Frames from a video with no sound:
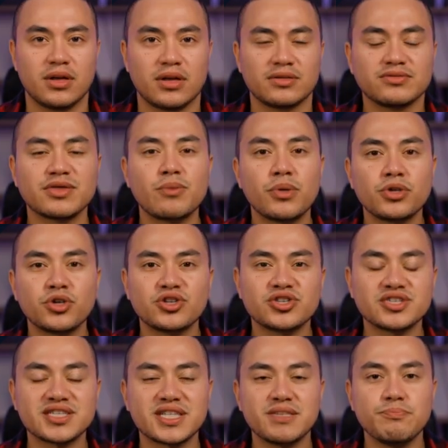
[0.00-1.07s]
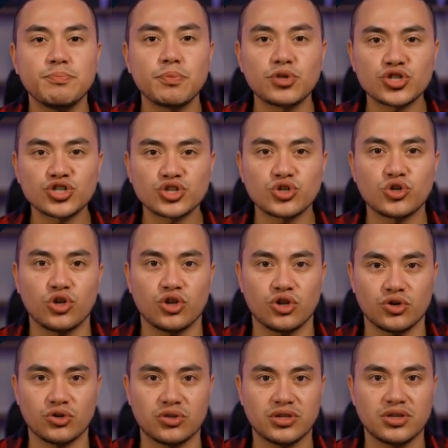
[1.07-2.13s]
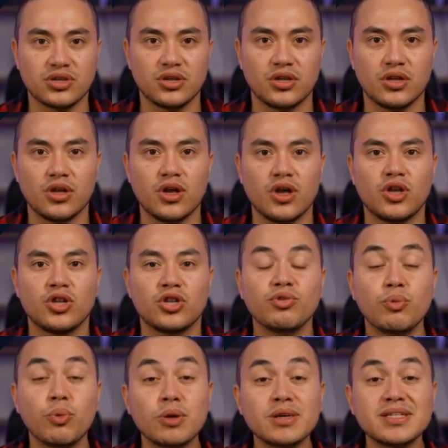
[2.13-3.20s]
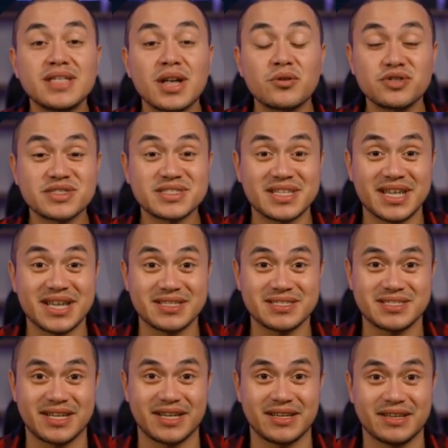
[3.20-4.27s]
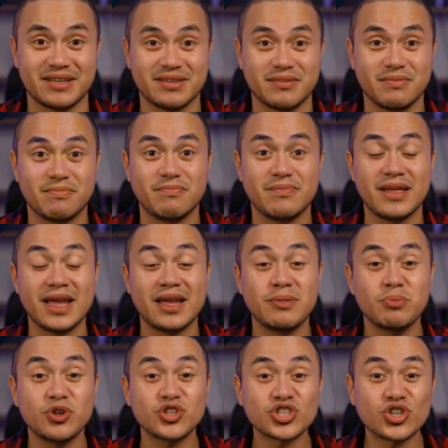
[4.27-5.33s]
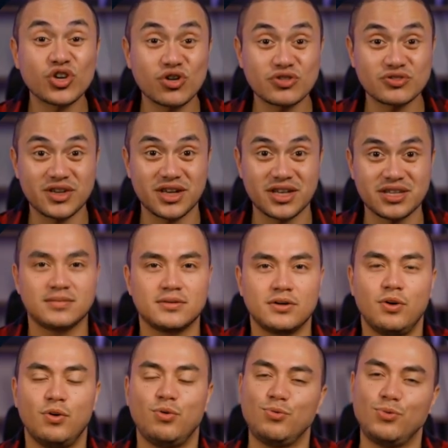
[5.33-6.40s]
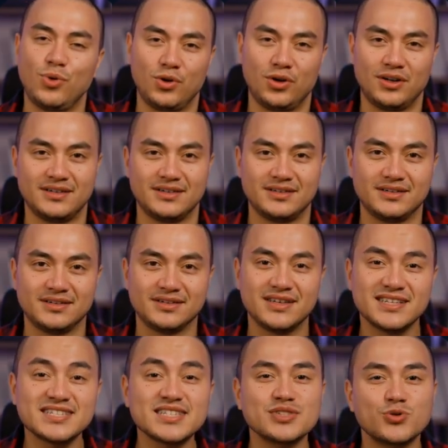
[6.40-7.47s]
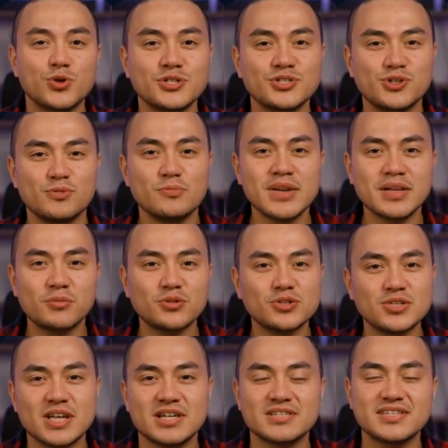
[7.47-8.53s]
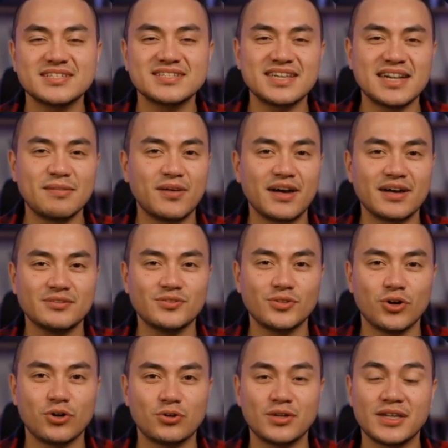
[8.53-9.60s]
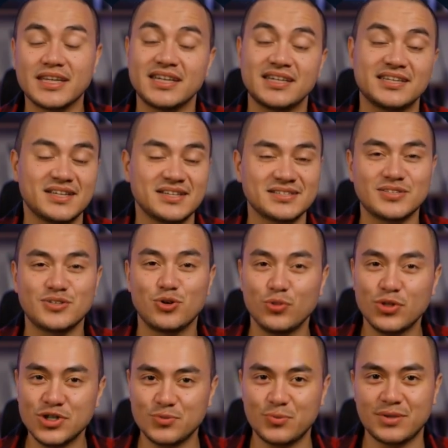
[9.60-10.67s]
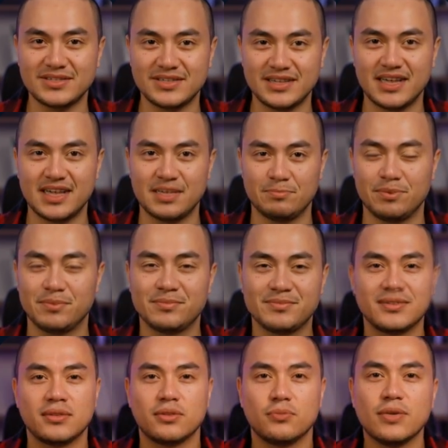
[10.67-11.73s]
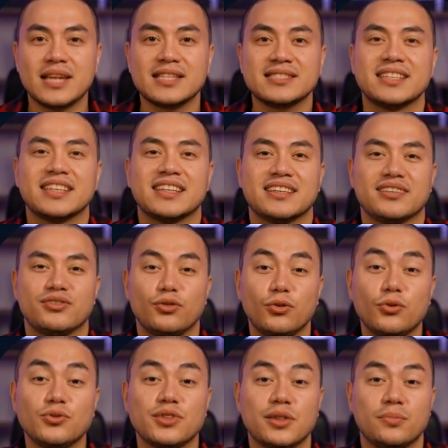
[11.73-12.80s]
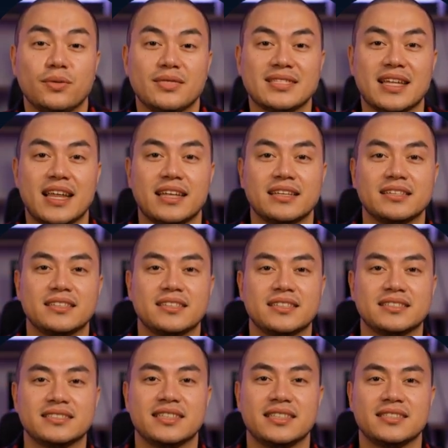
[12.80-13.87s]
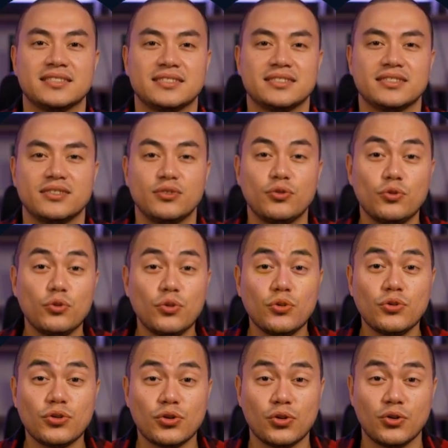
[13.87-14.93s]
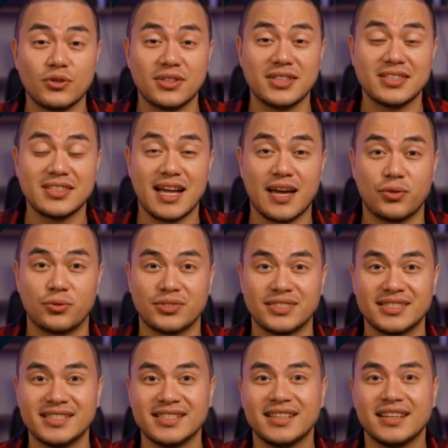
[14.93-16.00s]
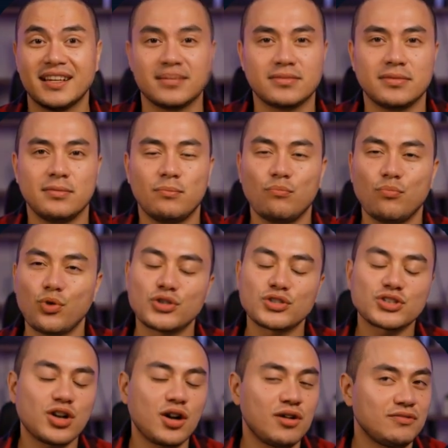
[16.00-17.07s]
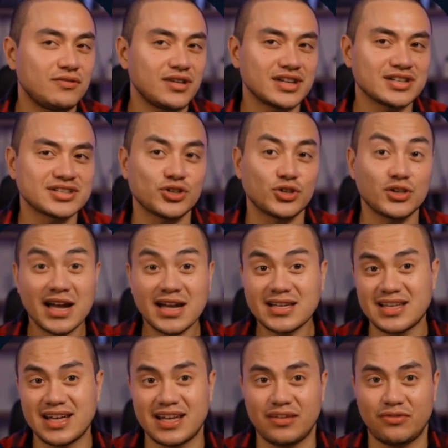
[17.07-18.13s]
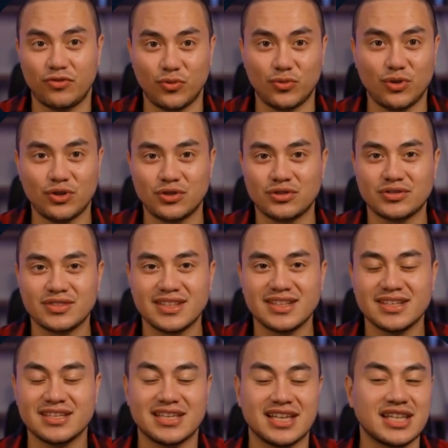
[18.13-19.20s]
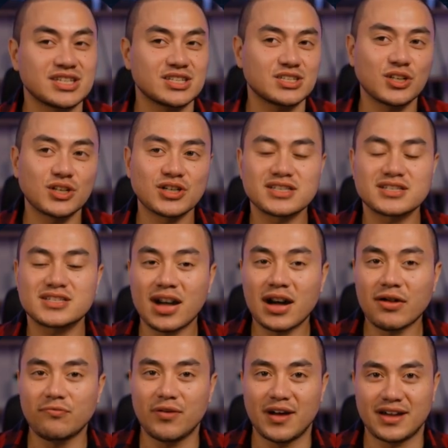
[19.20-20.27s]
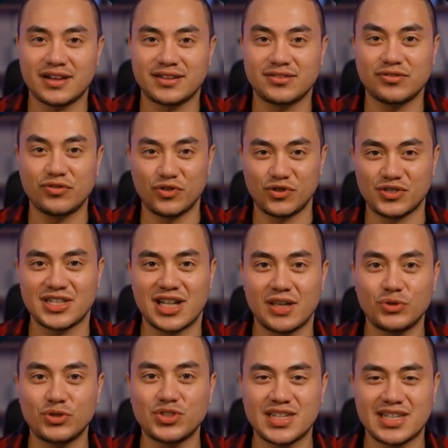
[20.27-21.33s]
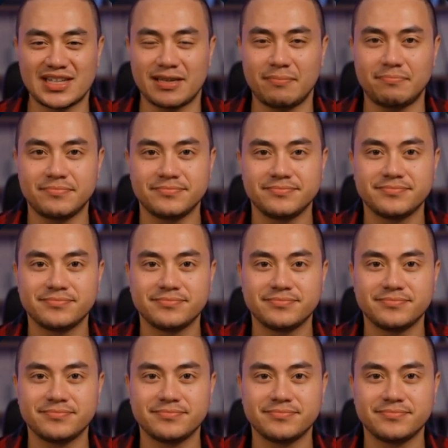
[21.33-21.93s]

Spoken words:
If someone on your team pushed new code, you pull it down to stay in sync. And a merge conflict, oh boy. This is when two people change the same line of code and Git doesn't know which one to keep. It basically throws up its hands and says, you two sort this out. Merge conflicts are not the end of the world. They just look terrifying the first time you see them.